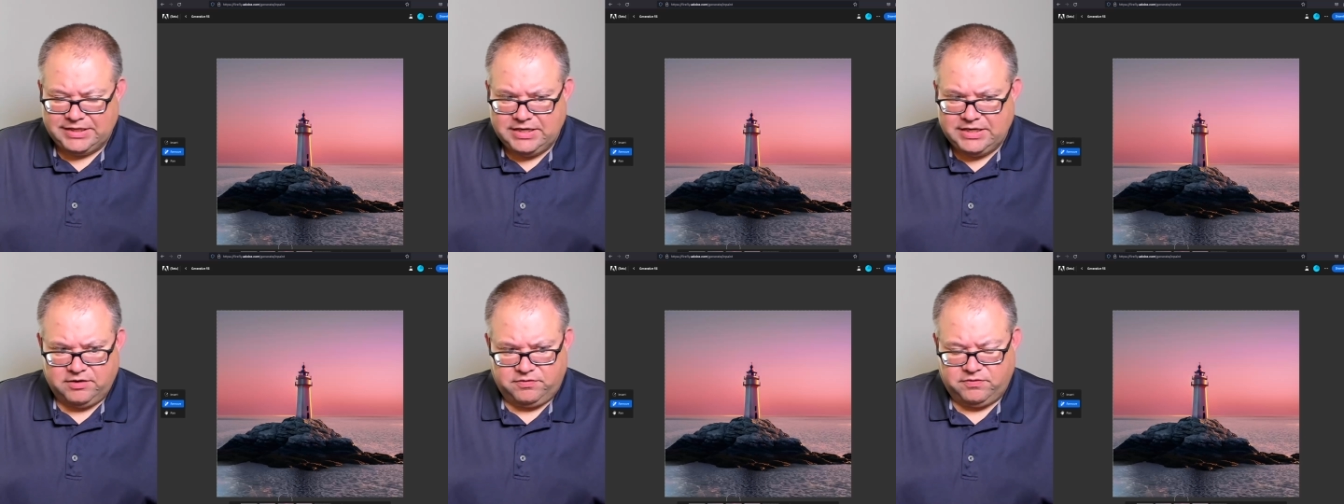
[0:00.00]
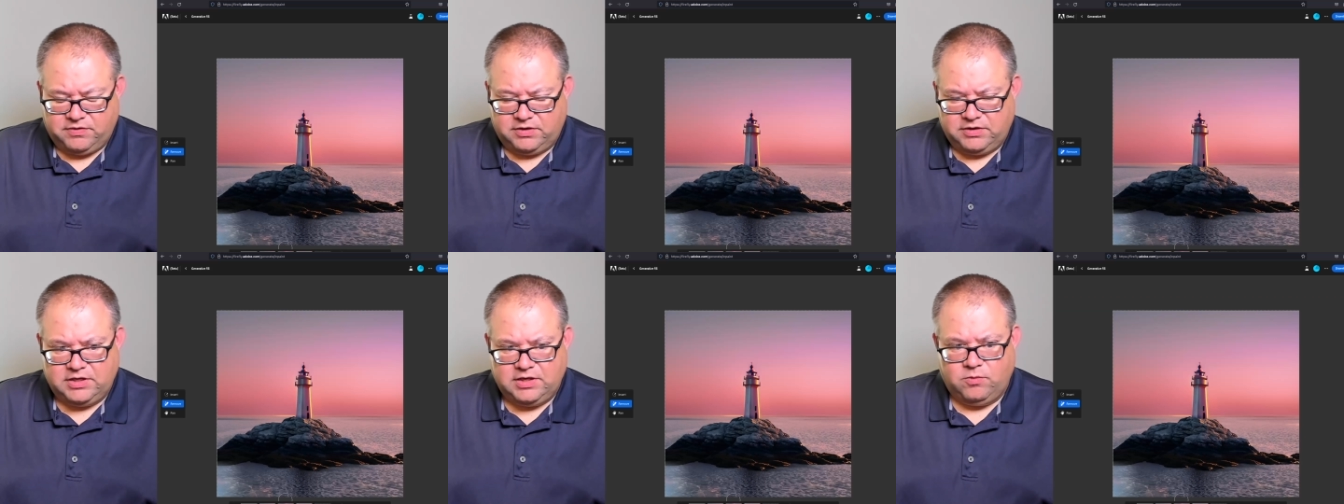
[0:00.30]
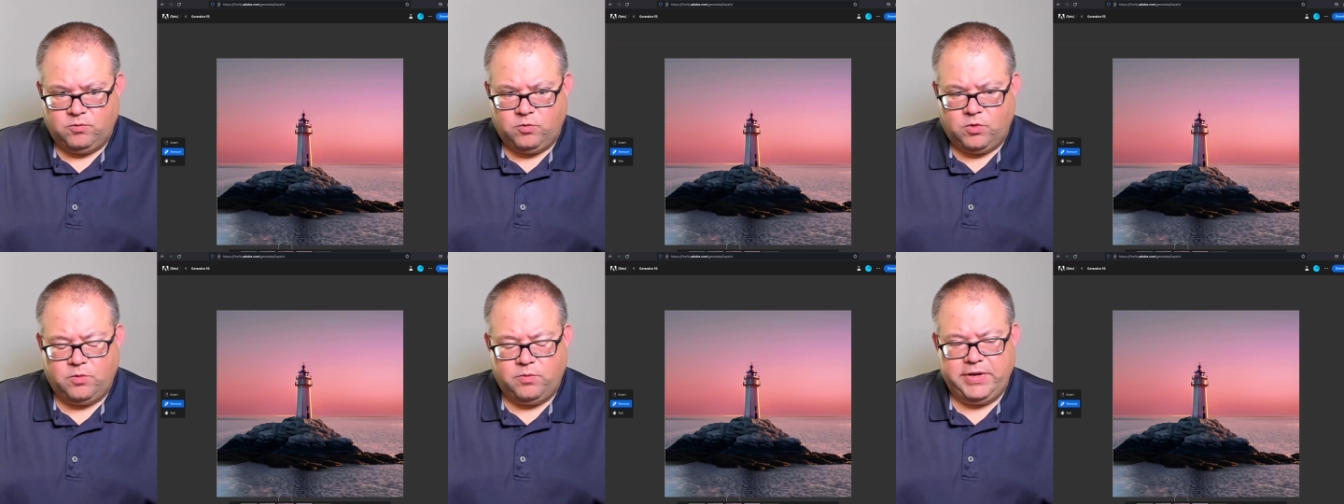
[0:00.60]
different
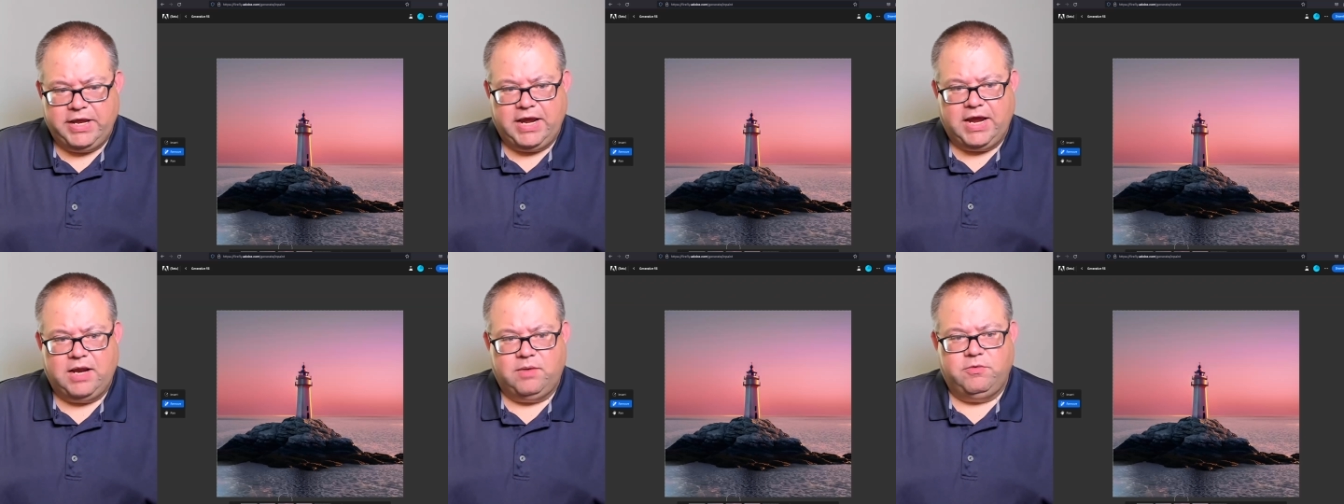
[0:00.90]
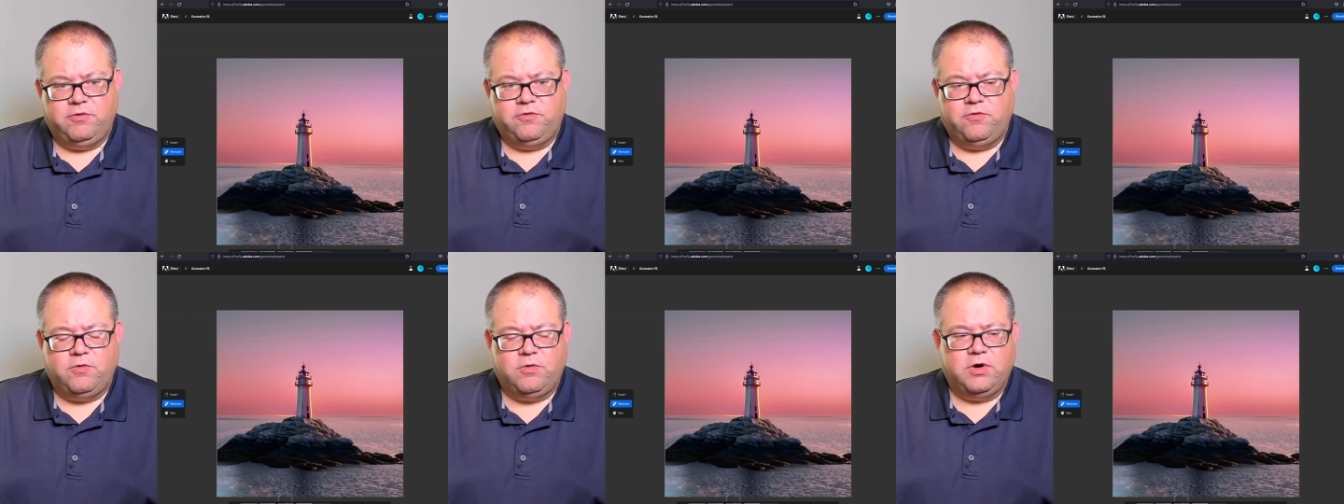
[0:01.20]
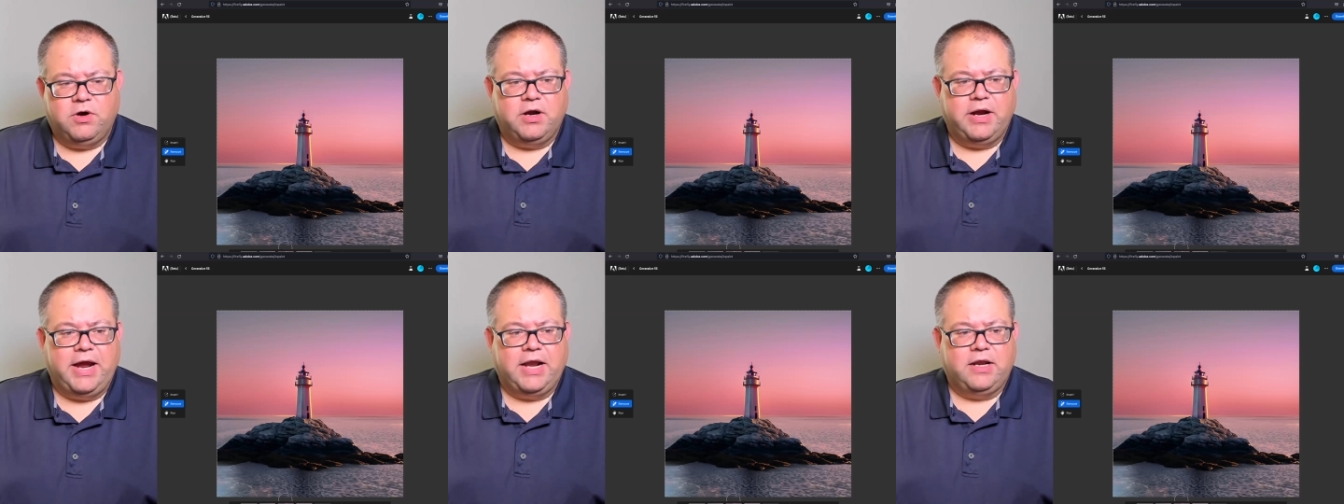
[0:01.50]
than what we had
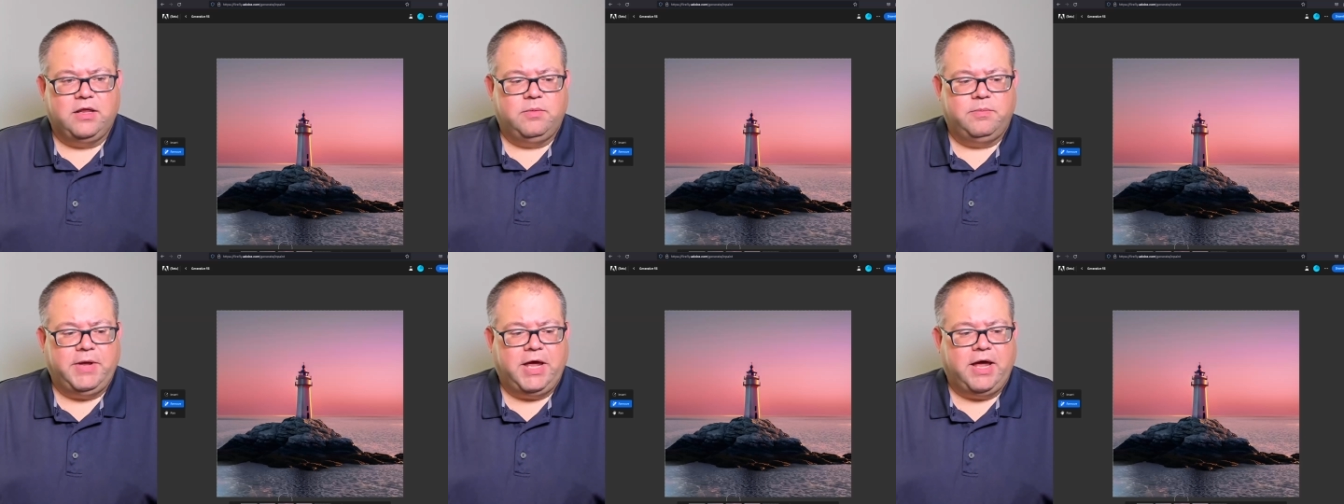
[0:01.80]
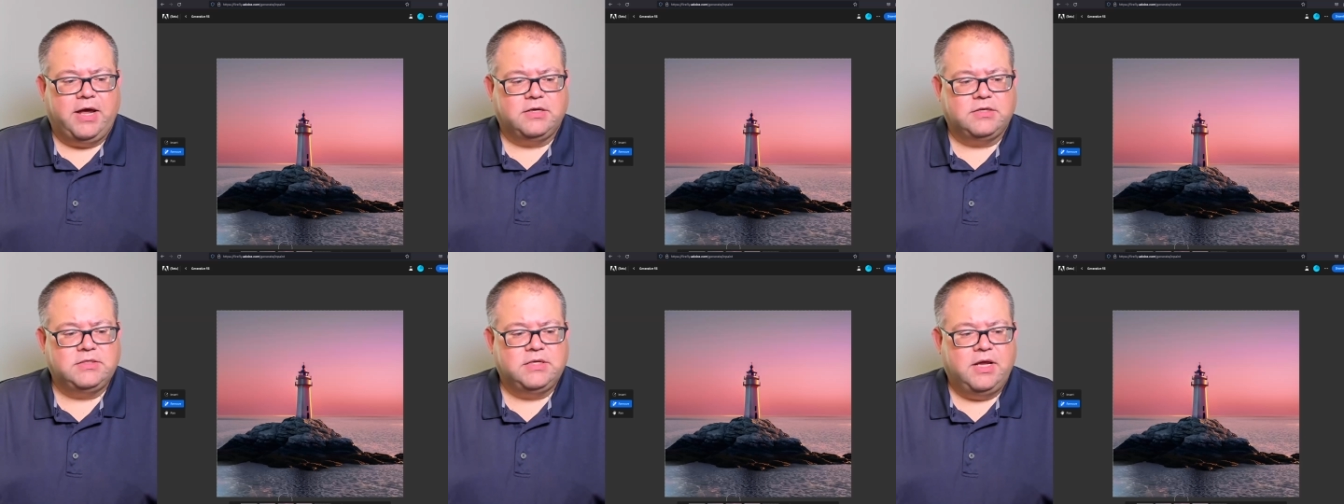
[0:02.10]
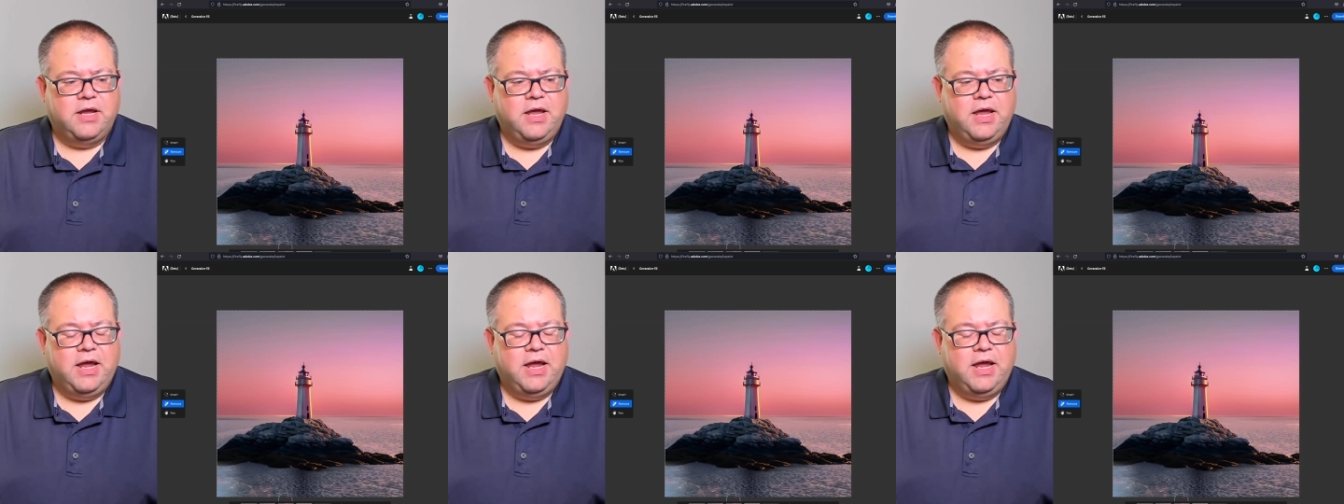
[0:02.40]
before out of the box.